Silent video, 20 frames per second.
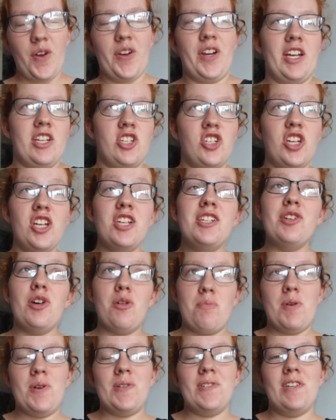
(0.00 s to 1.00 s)
okay, she's
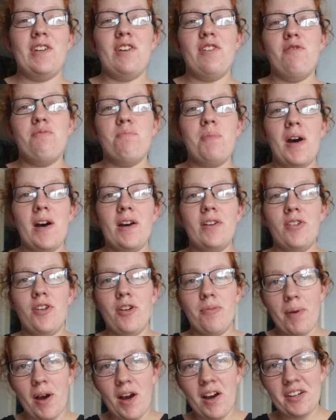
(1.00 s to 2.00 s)
not positive, but
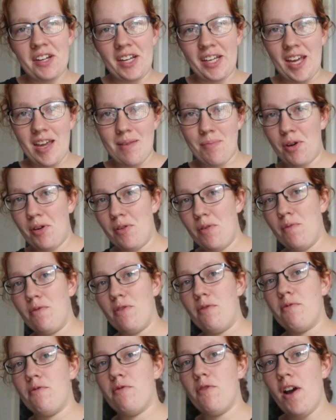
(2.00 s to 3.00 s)
her partner came home
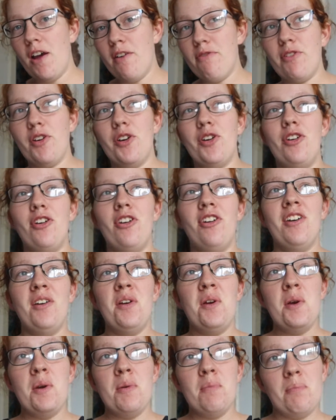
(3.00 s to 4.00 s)
from FIFO
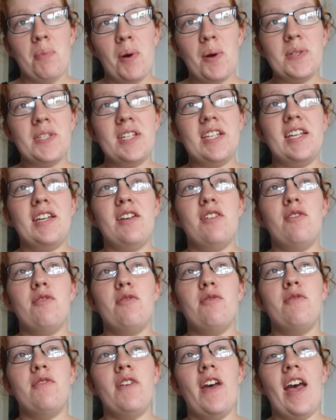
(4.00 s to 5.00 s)

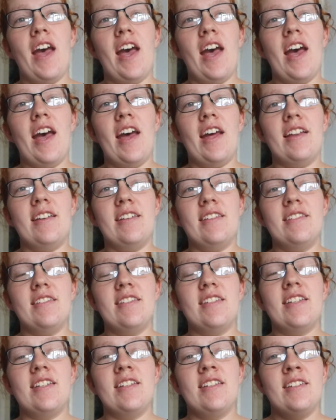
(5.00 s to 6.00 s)
positive
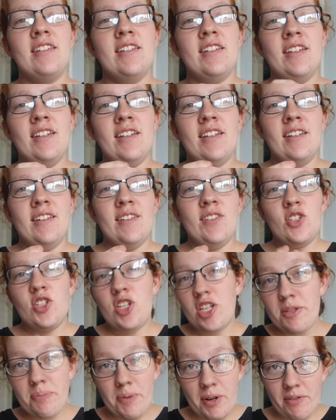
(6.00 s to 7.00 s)
and
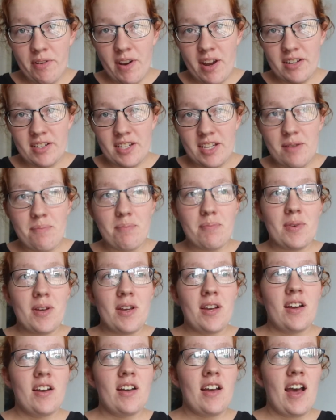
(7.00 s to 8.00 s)
she's been around him
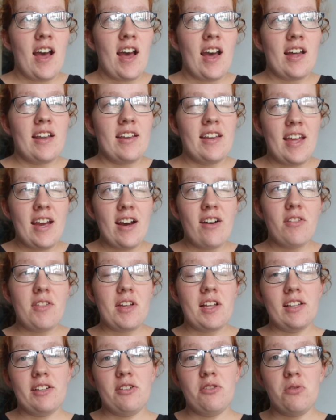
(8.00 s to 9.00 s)
and now
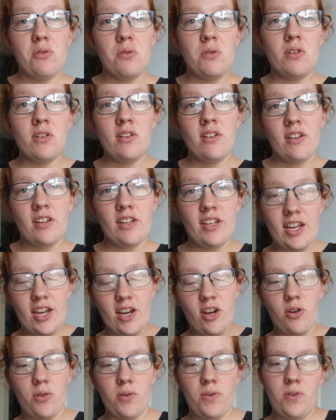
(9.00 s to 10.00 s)
their little
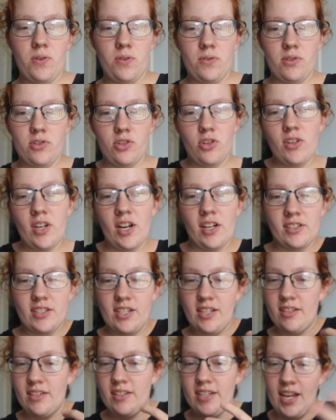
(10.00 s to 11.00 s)
girl who's too young
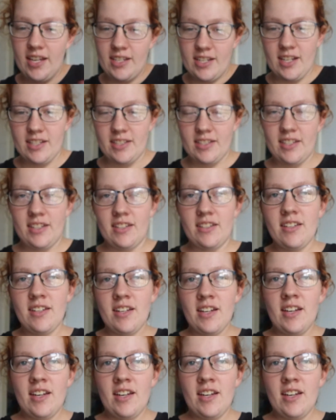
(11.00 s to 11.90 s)
to get tested